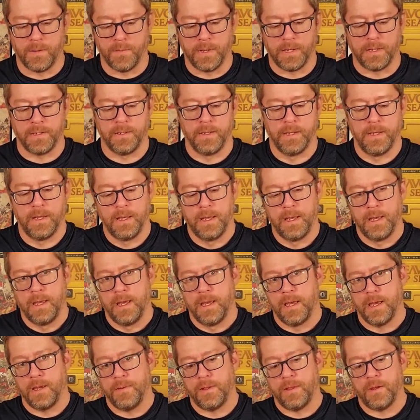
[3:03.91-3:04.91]
But
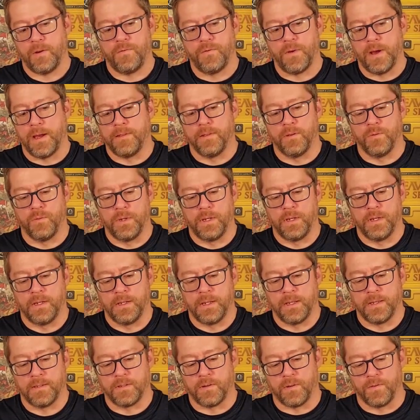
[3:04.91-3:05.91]
they're fine. The wooden
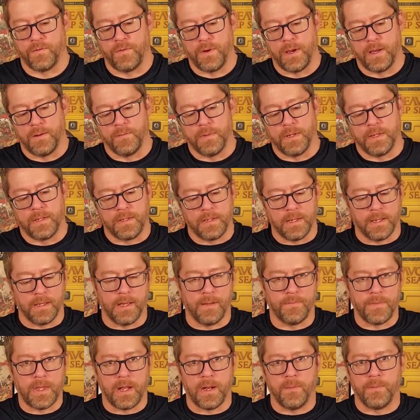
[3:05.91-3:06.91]
dice are fine, but
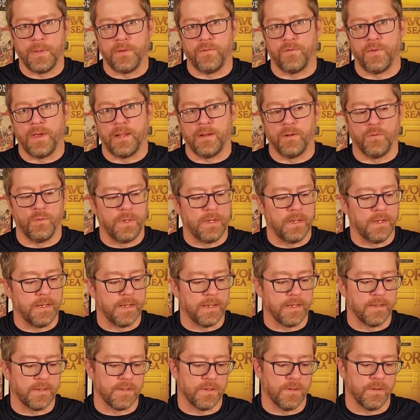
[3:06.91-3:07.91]
I'm not a big fan of wooden
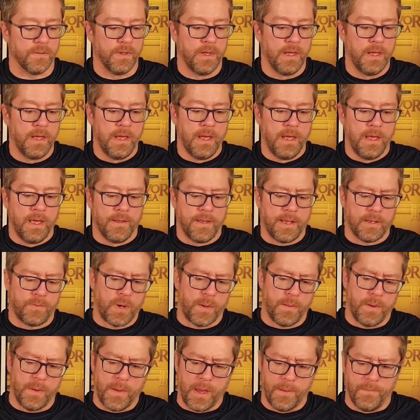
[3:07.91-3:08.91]
dice. So that's
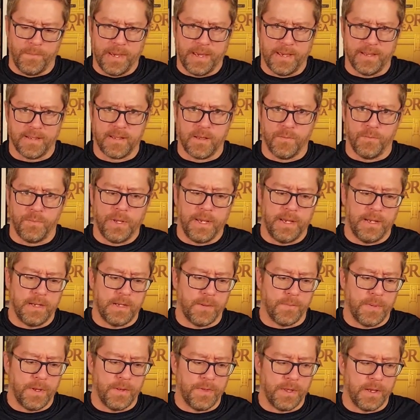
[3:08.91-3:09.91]
probably my biggest complaint
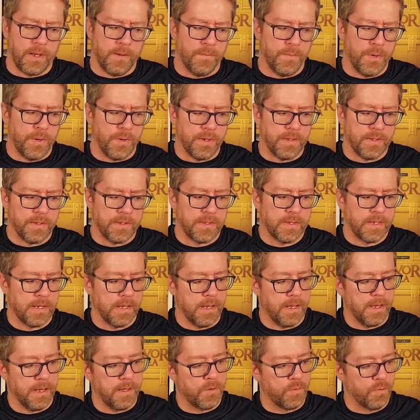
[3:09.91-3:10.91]
about the components.
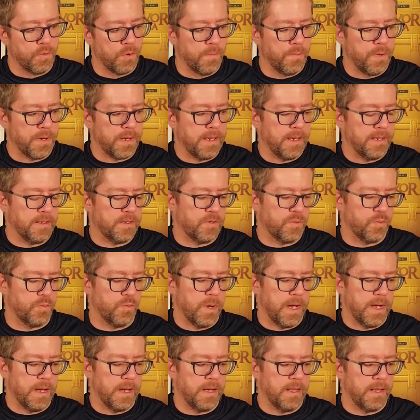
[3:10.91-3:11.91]
The rulebook is
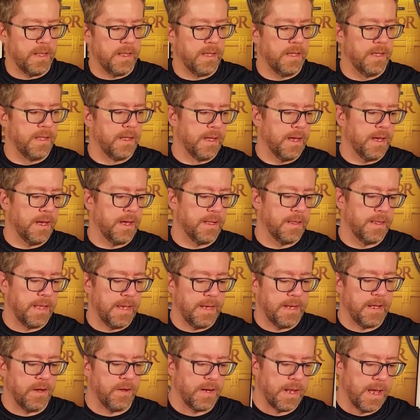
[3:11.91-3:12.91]
well
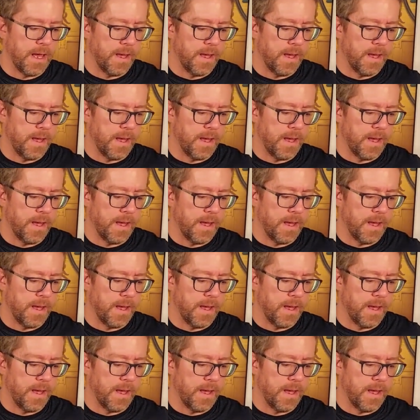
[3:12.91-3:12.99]
laid out.